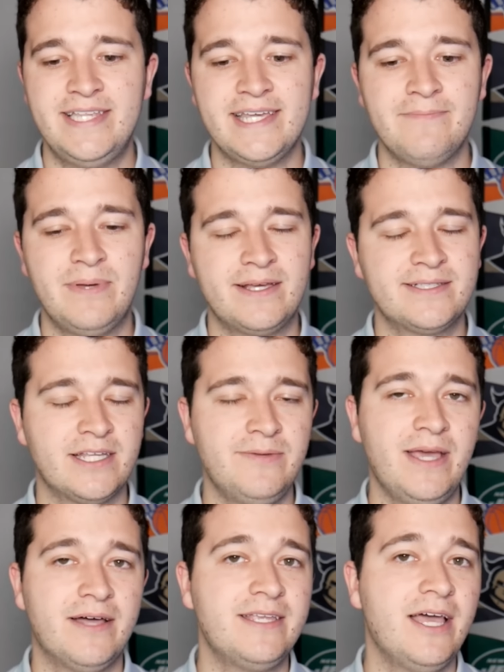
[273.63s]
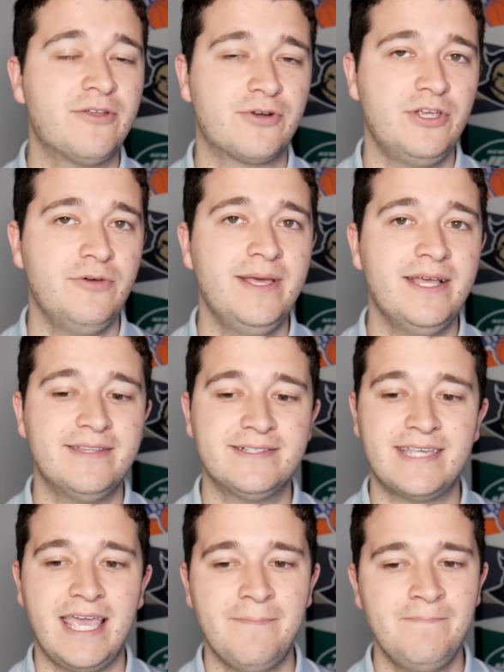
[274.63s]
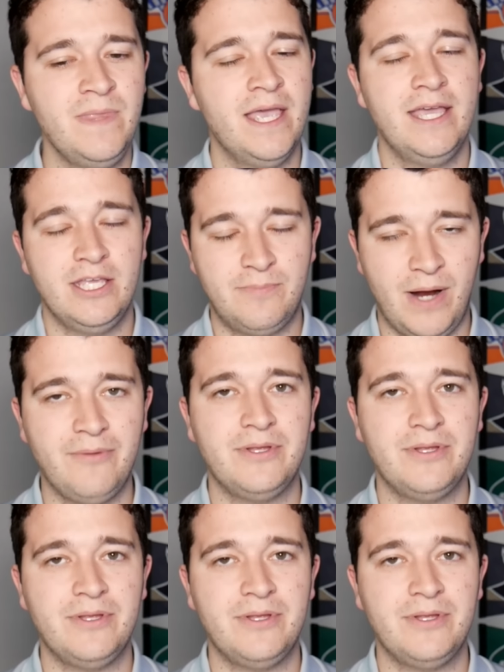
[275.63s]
my second pick is going to be on the other QB in this game. You